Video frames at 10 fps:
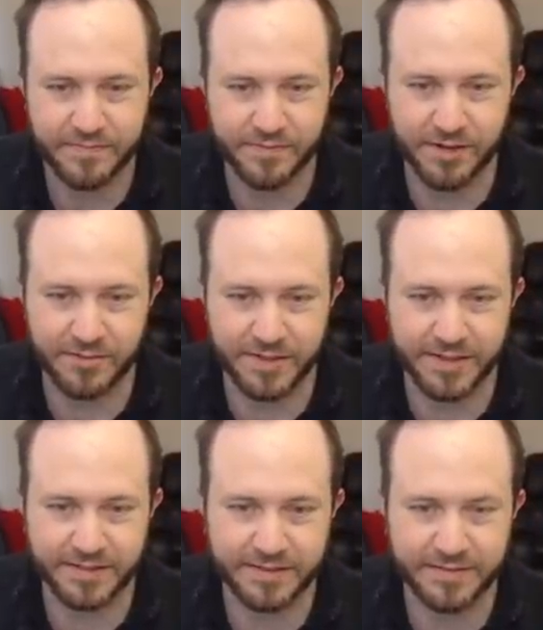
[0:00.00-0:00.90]
bro,
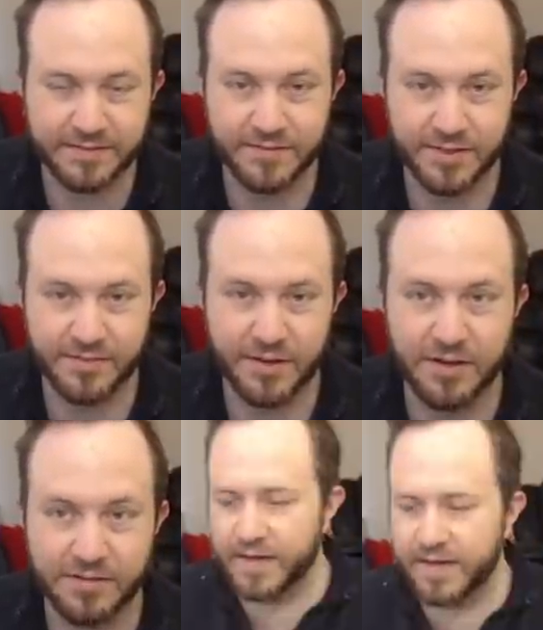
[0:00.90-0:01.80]
really? Really, bro?
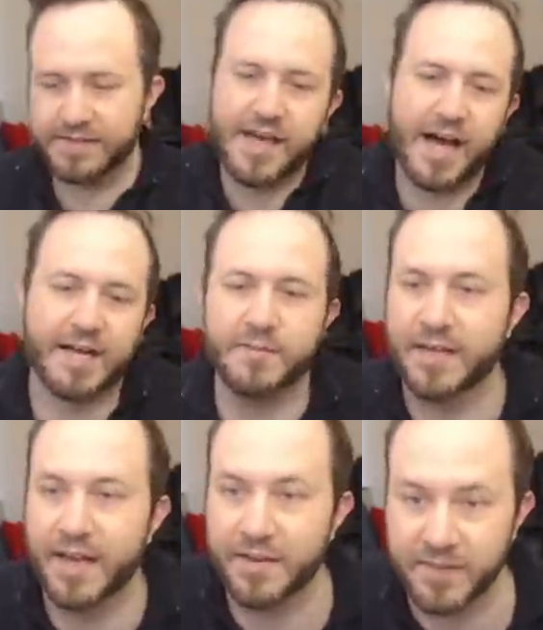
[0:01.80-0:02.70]
It's gotta be
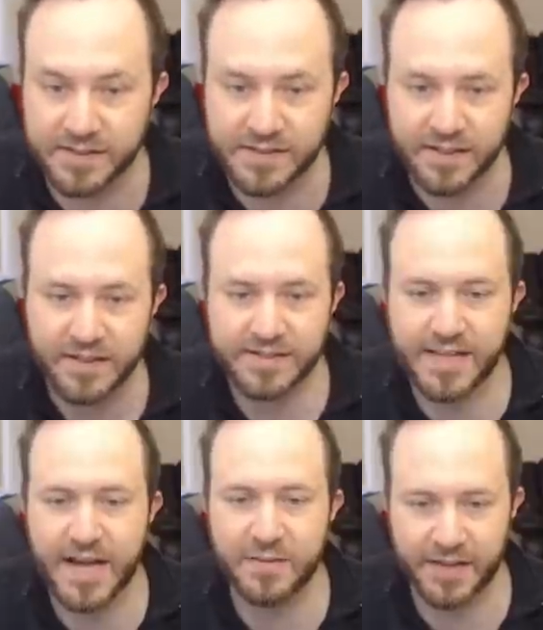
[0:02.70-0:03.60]
Chemist. It's
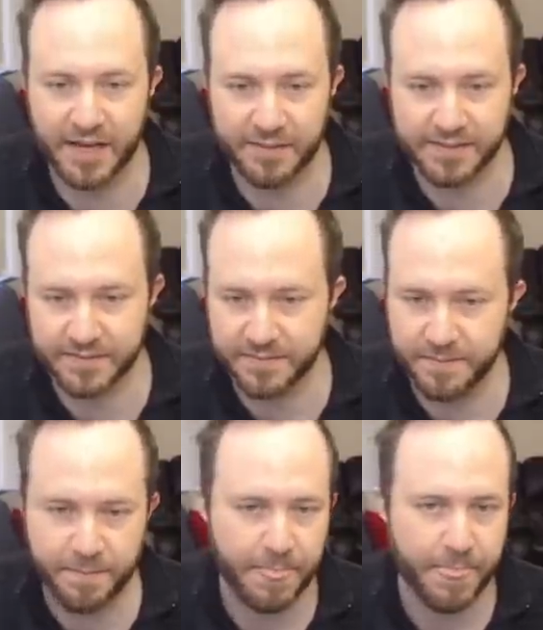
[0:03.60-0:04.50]
gotta be Chemist.
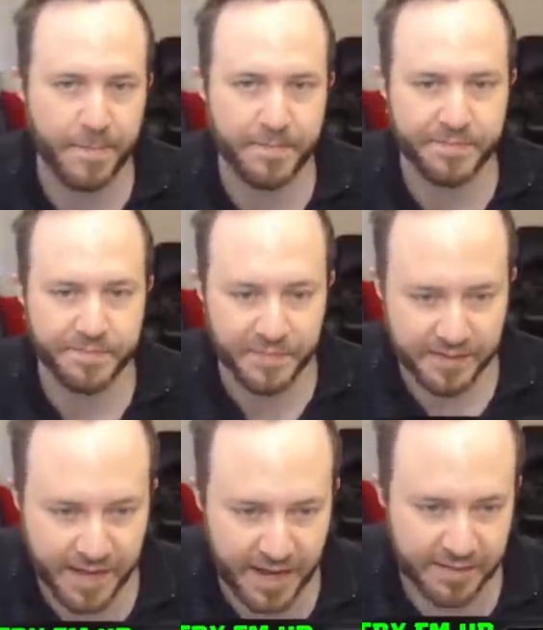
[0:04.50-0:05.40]

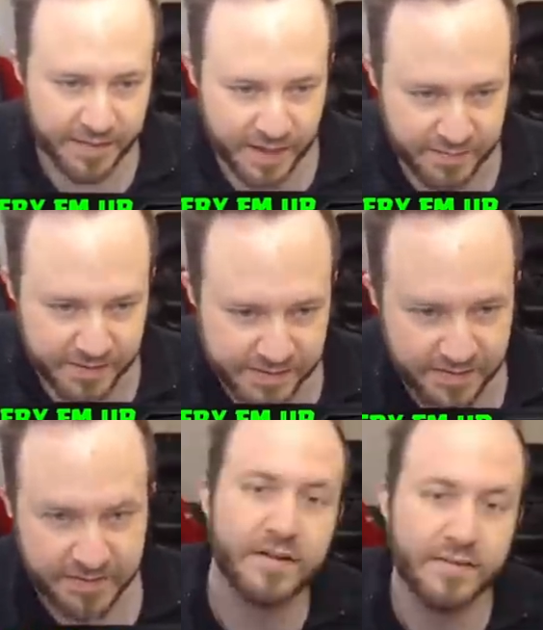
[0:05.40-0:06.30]
It's gotta be Chemist.
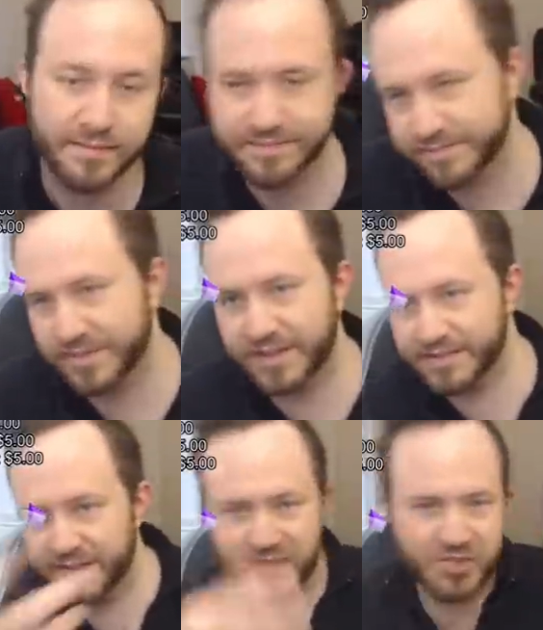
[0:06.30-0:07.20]
It's
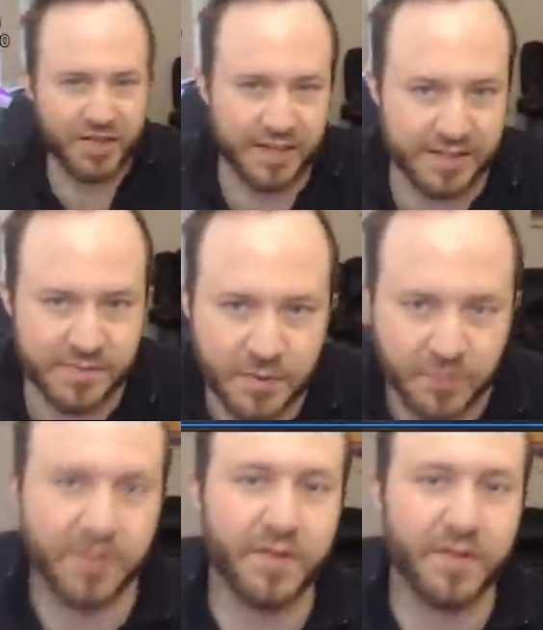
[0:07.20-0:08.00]
a good trade against both of